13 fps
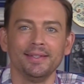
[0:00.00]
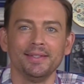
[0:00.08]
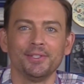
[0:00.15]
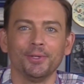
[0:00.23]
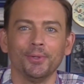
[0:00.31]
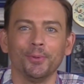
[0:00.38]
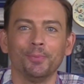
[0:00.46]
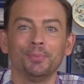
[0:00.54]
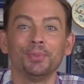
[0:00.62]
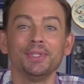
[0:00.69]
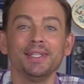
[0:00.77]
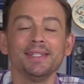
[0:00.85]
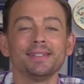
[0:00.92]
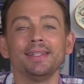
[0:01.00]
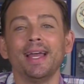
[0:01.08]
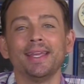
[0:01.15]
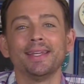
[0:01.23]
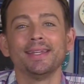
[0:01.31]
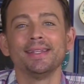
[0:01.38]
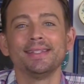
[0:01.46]
So please
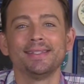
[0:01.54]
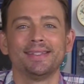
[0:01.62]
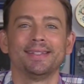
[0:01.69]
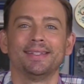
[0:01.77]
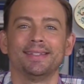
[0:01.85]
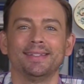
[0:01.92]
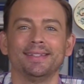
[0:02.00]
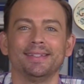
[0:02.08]
like us,